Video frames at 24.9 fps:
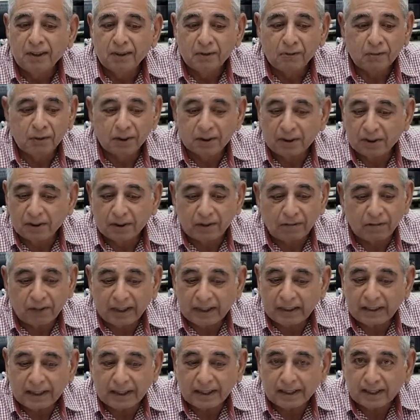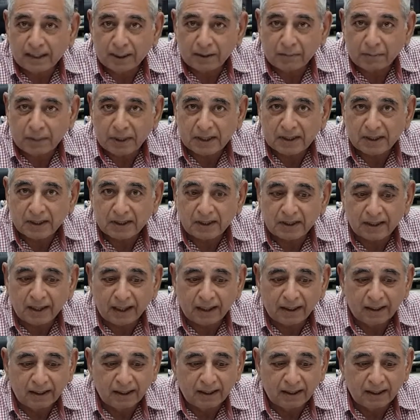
which is a fantastic pesticide.